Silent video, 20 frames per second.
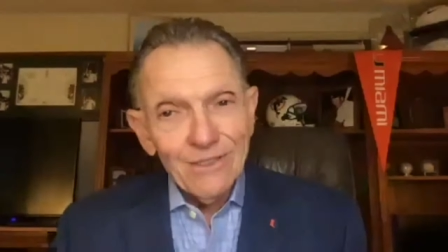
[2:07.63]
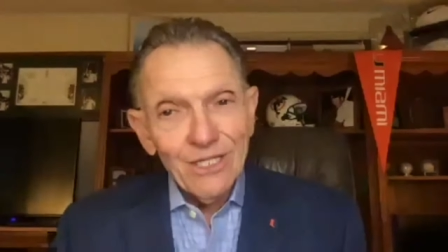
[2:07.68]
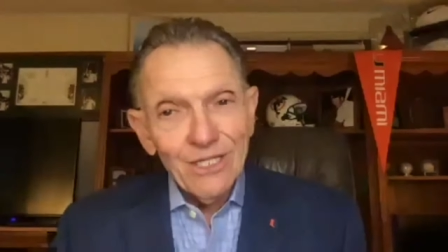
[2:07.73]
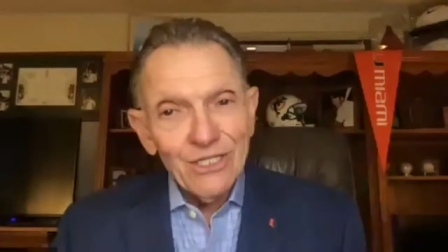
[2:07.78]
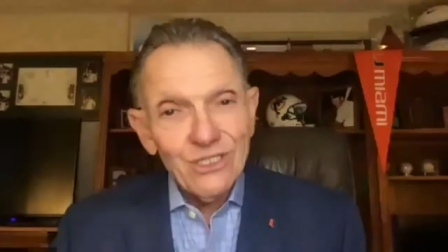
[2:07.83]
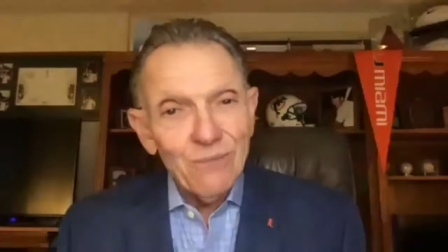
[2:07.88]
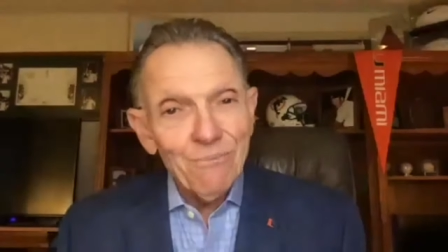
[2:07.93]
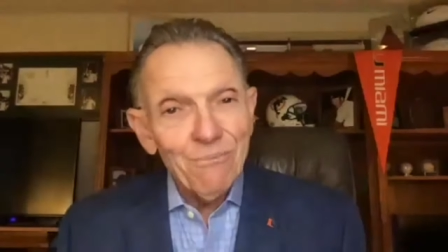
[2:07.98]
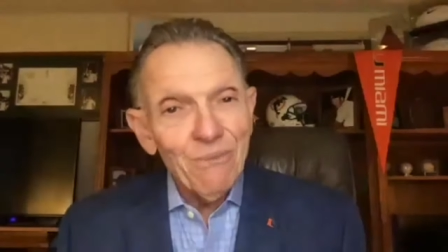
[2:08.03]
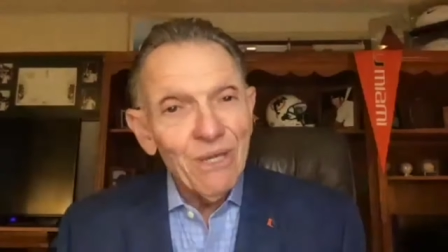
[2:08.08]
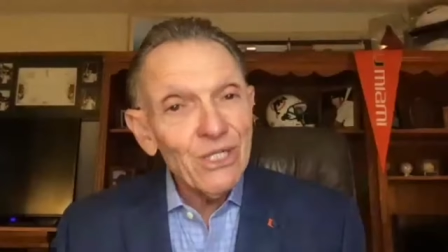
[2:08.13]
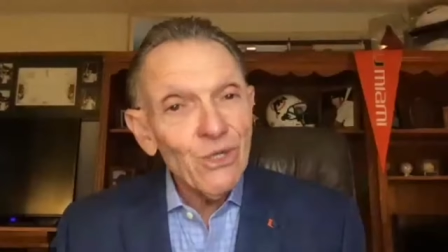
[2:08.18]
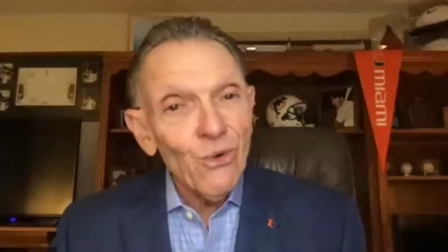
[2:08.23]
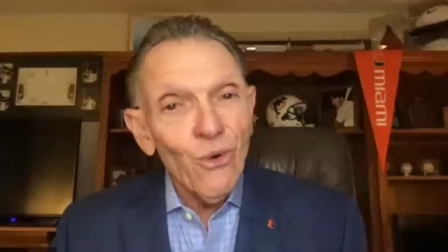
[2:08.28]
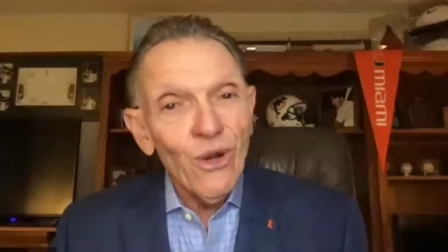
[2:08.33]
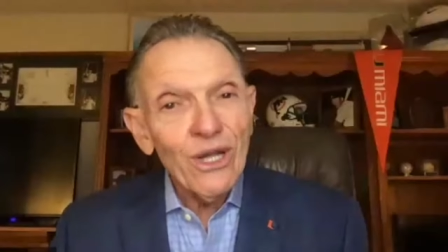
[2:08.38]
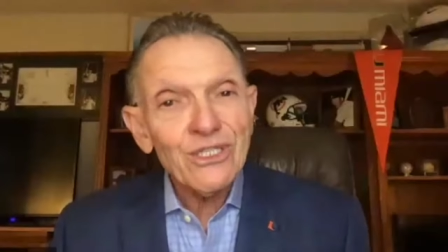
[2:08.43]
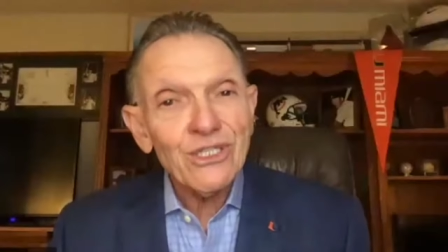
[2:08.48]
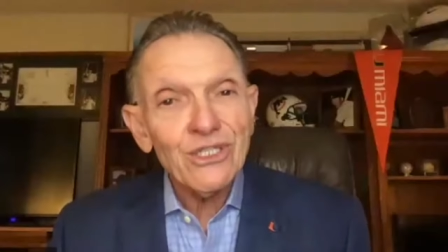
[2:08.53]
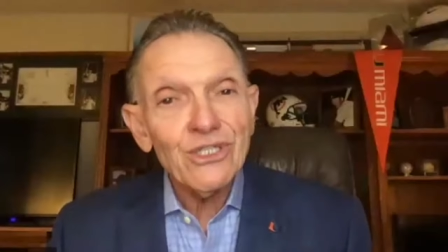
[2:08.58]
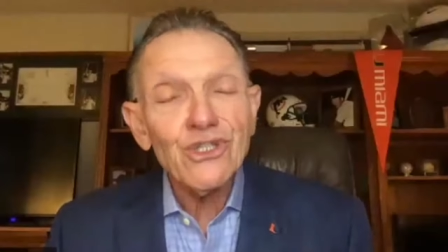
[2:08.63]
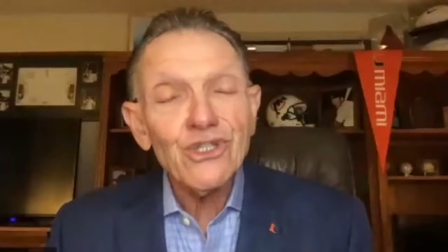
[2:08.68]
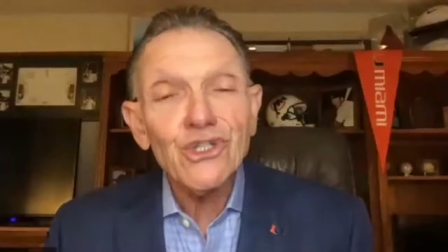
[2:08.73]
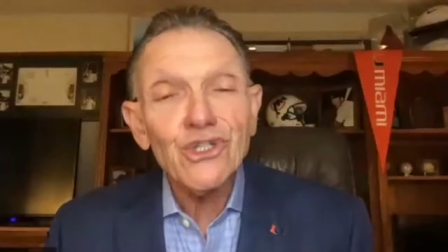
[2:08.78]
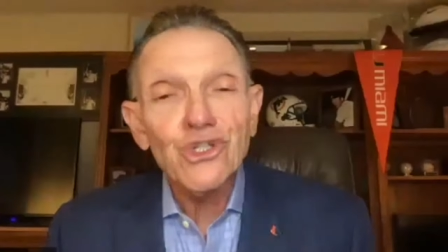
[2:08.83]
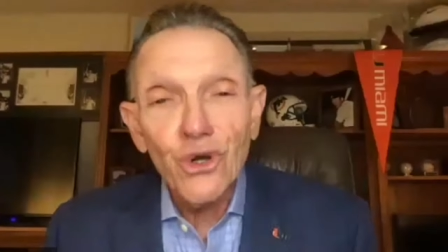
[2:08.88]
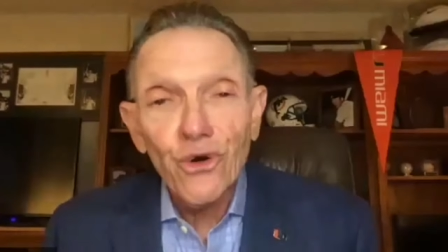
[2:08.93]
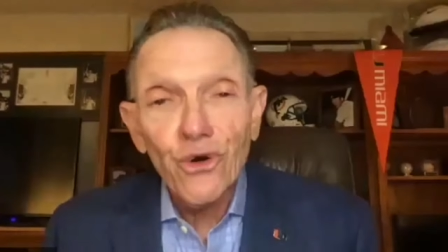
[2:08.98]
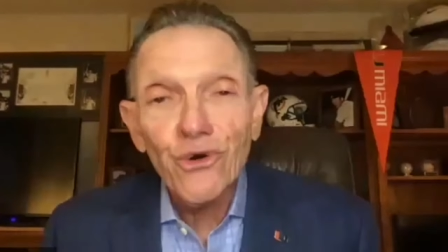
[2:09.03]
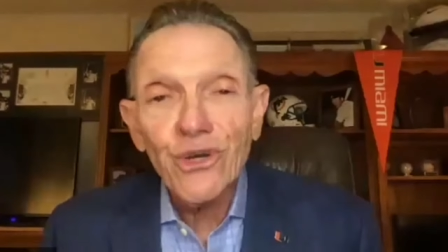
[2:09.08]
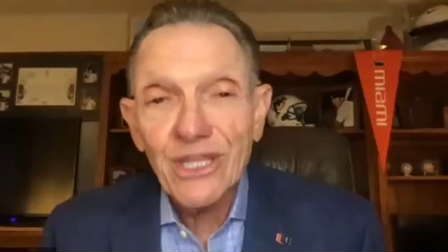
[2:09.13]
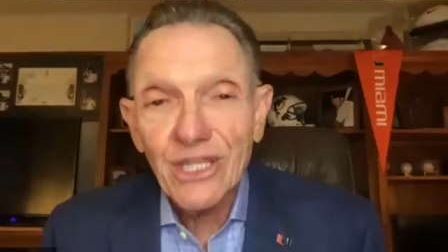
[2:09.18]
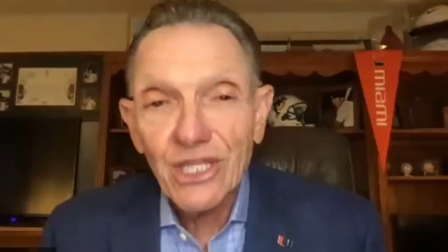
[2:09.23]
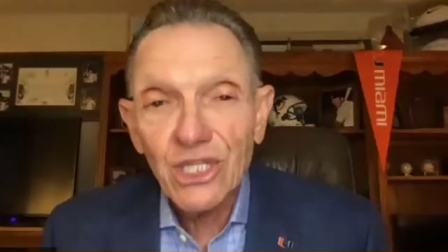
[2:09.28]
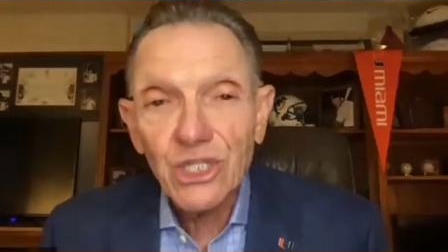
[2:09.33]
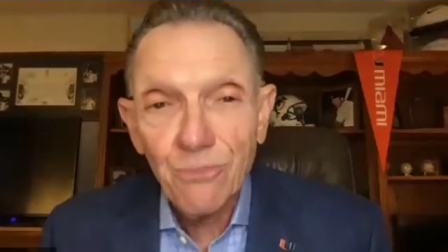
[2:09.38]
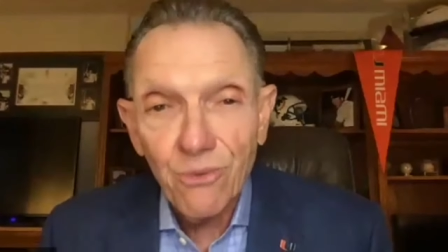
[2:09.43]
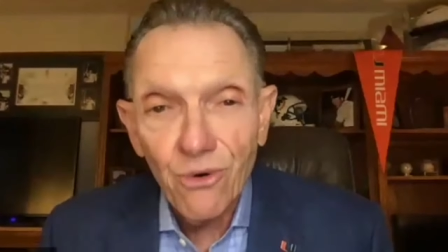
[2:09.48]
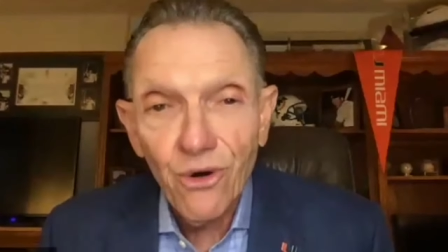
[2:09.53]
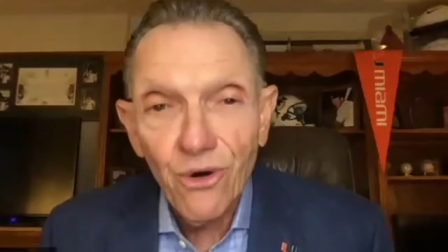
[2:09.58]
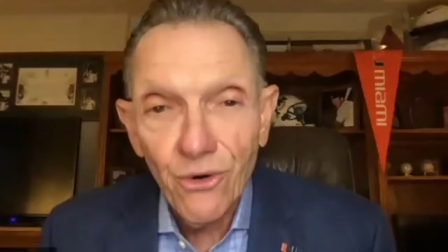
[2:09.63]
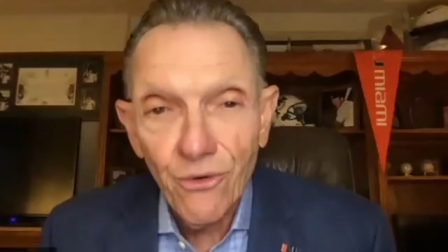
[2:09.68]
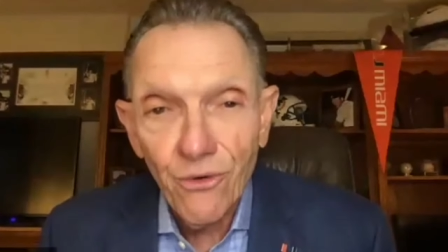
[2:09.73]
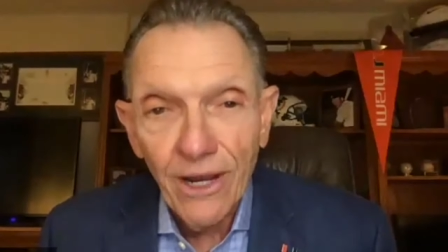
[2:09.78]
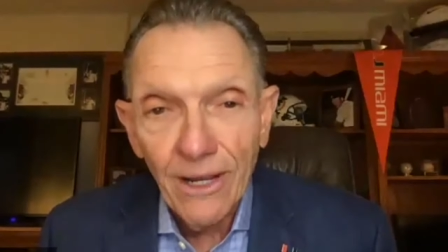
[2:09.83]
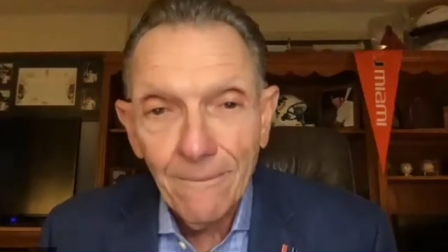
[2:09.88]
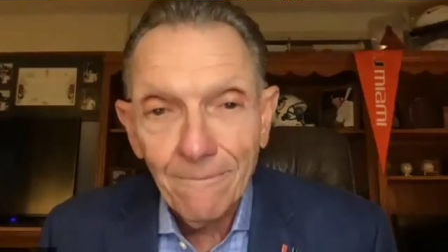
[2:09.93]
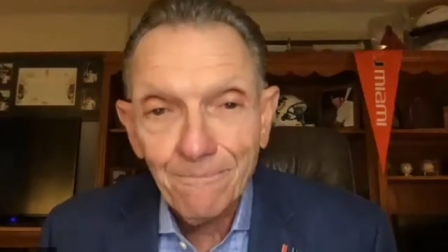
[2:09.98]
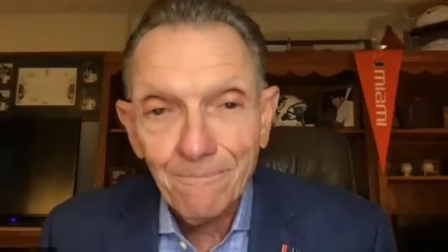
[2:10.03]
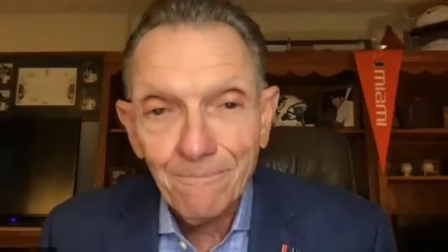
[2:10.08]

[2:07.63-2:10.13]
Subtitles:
to submit questions during this program.